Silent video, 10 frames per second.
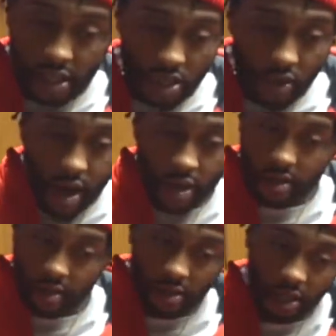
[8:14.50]
know how to,
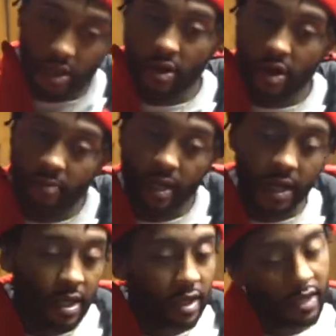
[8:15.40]
you know what I
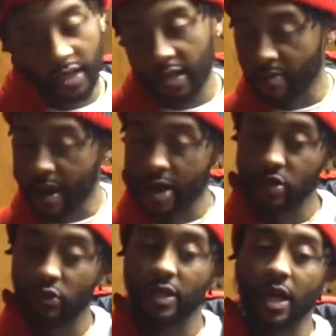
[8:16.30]
mean? He the
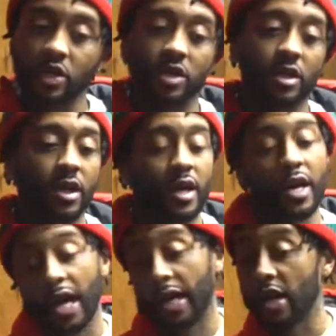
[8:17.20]
master with that shit.
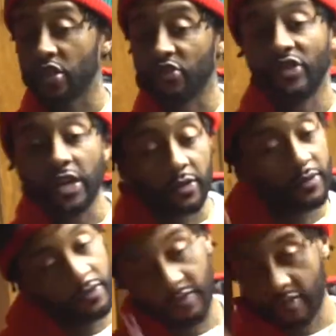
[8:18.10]
And I just feed him.
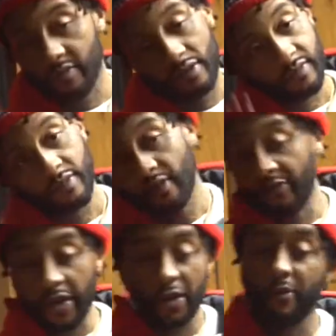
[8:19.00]

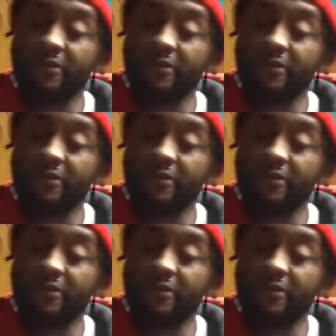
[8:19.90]
And